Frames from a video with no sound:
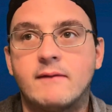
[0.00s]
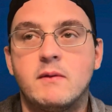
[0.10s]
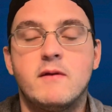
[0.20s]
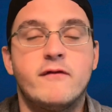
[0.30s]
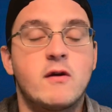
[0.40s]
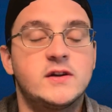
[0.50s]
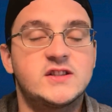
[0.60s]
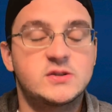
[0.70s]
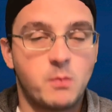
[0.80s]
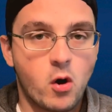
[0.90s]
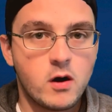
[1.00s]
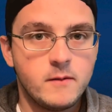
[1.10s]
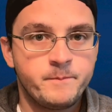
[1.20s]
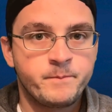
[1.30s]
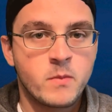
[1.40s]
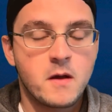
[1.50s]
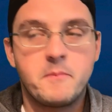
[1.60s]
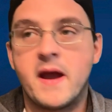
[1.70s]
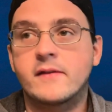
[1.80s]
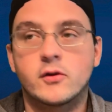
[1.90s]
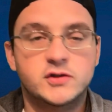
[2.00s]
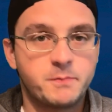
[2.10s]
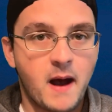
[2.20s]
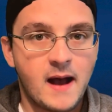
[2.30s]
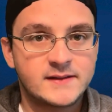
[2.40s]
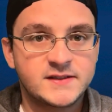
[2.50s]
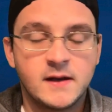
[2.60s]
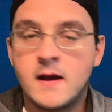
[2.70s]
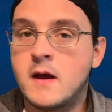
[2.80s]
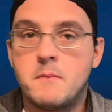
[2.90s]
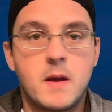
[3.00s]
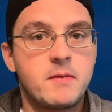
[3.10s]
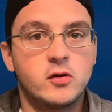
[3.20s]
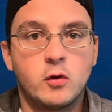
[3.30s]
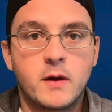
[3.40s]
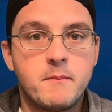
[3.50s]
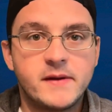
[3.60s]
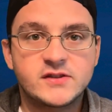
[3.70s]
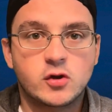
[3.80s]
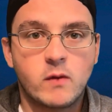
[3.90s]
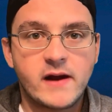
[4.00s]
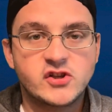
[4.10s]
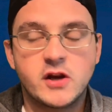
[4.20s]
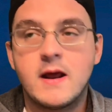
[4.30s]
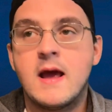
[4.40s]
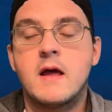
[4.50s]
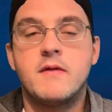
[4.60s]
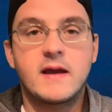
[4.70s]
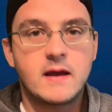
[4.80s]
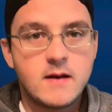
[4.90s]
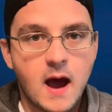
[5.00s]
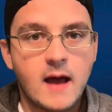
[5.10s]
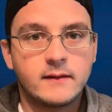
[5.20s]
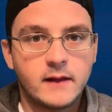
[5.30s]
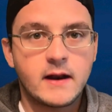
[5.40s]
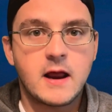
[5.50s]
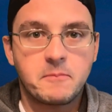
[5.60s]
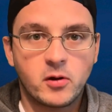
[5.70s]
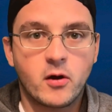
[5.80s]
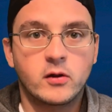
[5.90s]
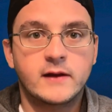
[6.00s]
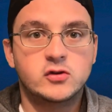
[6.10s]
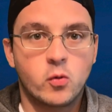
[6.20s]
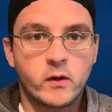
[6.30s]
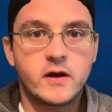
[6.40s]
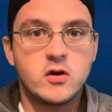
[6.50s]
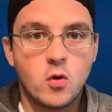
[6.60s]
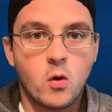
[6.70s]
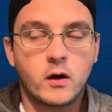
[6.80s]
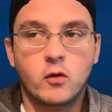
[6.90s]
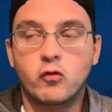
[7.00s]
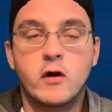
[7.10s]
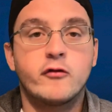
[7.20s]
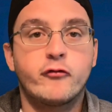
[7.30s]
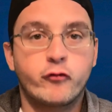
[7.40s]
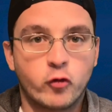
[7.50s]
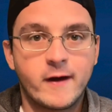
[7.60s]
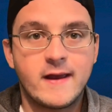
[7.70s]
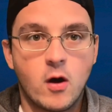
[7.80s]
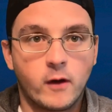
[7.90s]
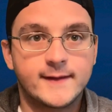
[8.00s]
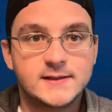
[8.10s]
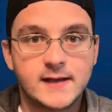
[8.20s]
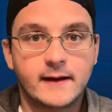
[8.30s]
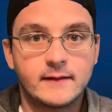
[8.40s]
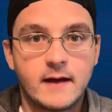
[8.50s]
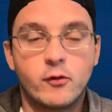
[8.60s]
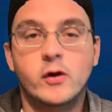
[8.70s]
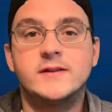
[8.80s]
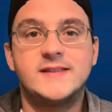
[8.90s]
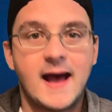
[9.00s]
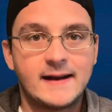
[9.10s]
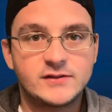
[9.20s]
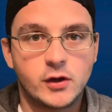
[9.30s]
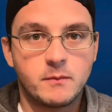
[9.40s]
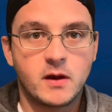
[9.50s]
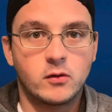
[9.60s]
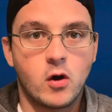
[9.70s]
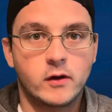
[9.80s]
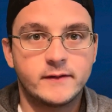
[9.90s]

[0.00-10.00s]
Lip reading: to be very smart, pick their spots, maybe a little bit of misdirection. They cannot let a player like Torian York run free on the second level because that is going to be a long